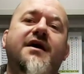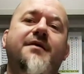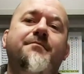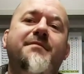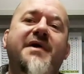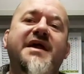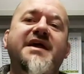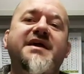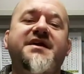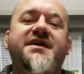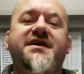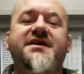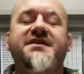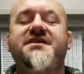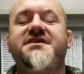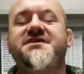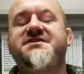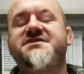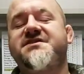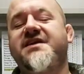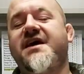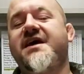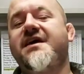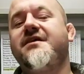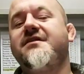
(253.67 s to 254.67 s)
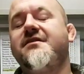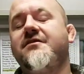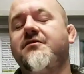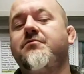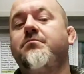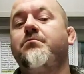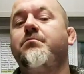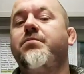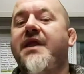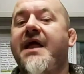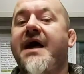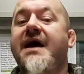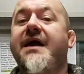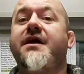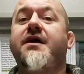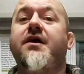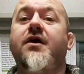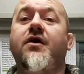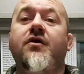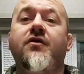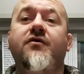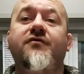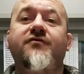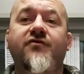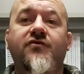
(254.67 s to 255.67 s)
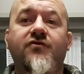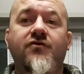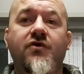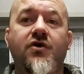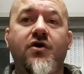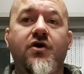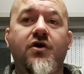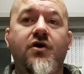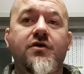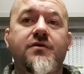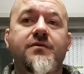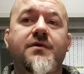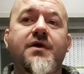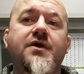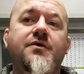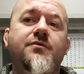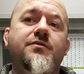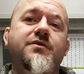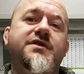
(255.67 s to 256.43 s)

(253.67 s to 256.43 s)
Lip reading: making the snake look black overall,